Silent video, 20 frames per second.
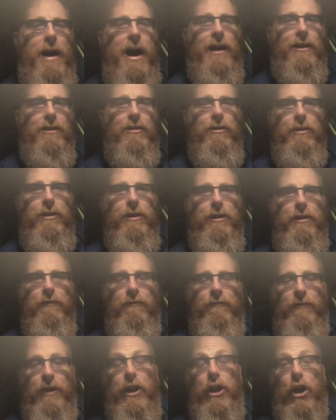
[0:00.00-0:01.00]
to the
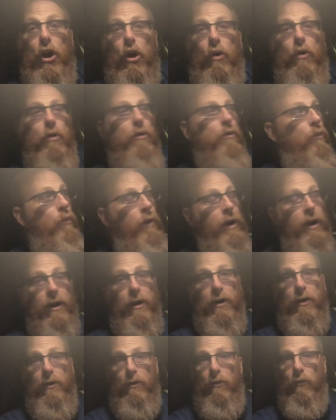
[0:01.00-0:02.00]
video
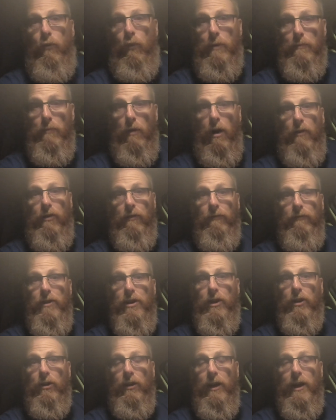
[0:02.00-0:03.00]
where we bought the
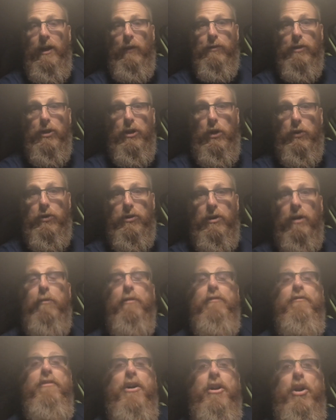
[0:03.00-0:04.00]
vehicle and it was a no start, we
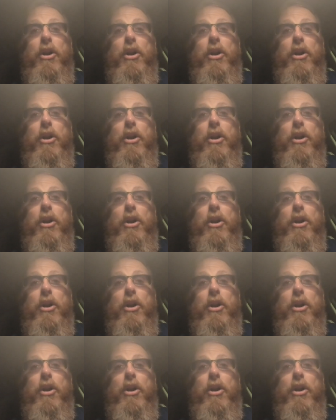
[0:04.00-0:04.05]
found out